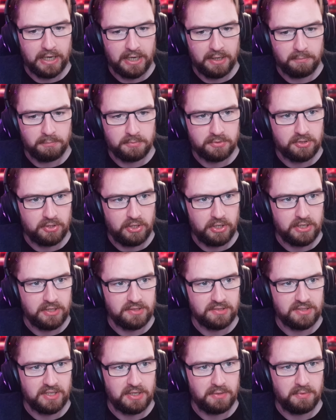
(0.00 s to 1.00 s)
So you can
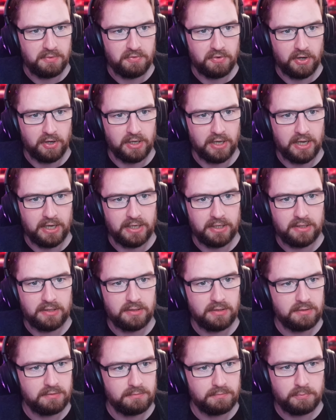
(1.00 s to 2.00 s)
see we've got like
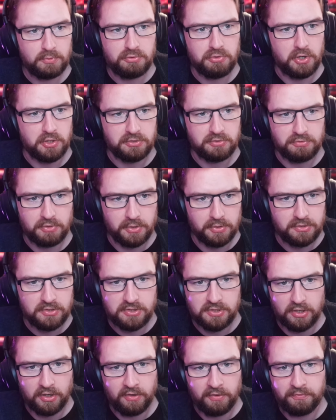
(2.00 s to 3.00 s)
Crossroads
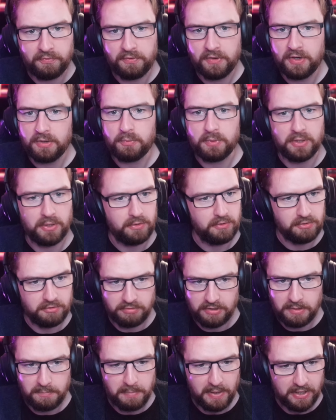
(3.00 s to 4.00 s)
stuff, we're going to
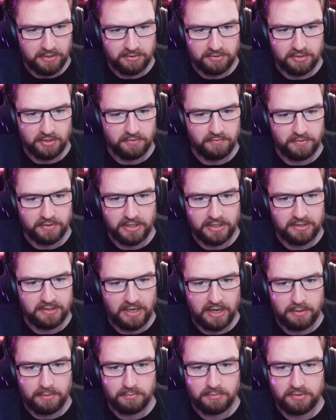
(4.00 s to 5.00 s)
Green Path stuff, and then
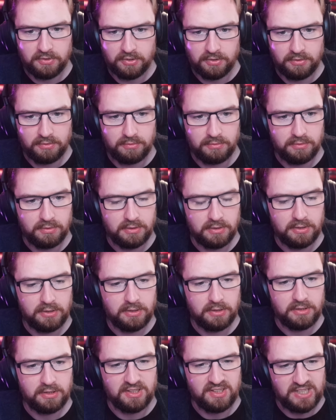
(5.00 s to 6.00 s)
down to
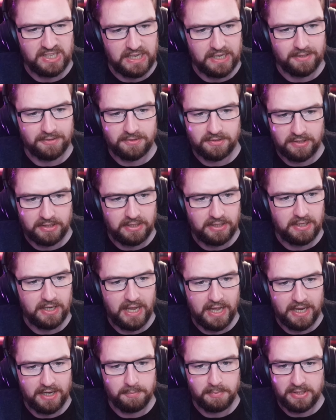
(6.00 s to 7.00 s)
the DLC
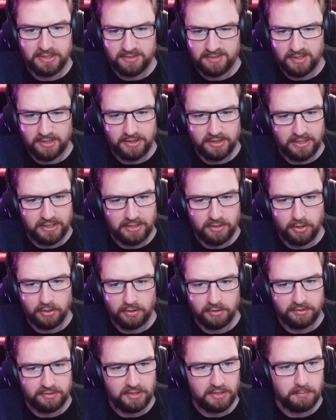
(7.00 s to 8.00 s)
enemies and the
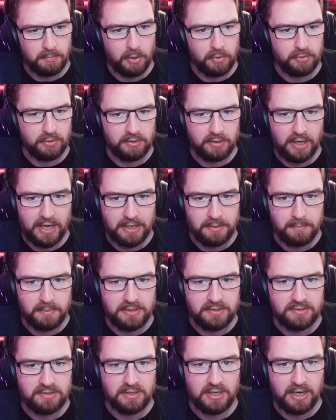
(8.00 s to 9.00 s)
Colosseum
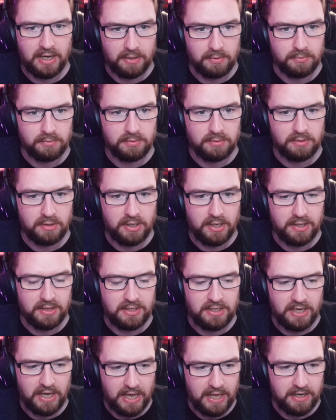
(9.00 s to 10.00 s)
enemies out at
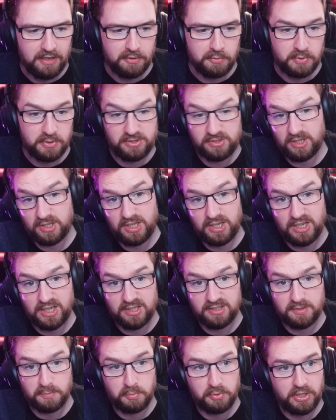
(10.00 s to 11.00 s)
the end, which I think
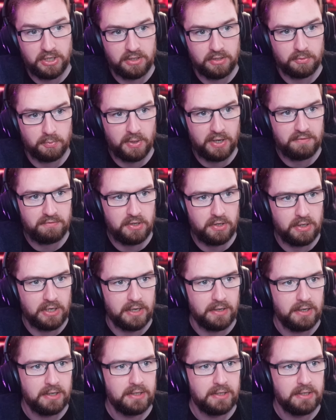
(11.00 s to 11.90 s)
is a pretty good way of doing it.